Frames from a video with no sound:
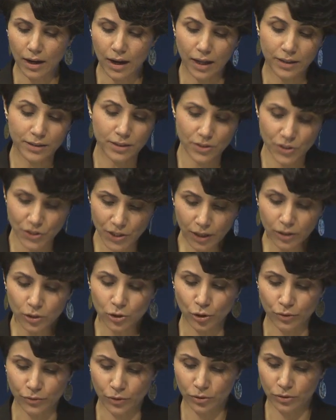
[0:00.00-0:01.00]
other
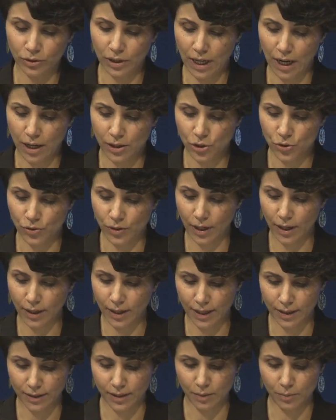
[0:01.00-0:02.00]
sectors of the cultural
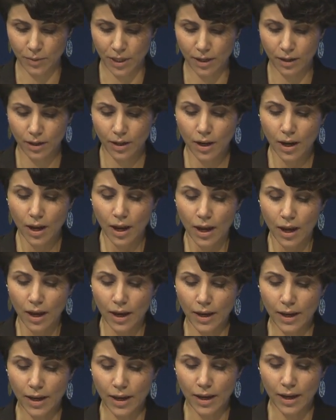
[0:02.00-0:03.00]
academy.
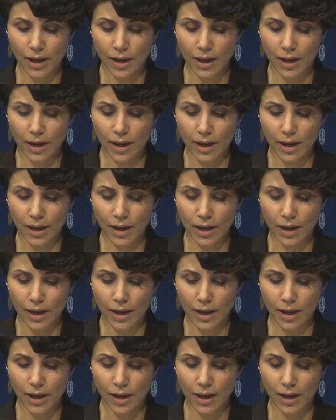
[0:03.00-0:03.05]
Um,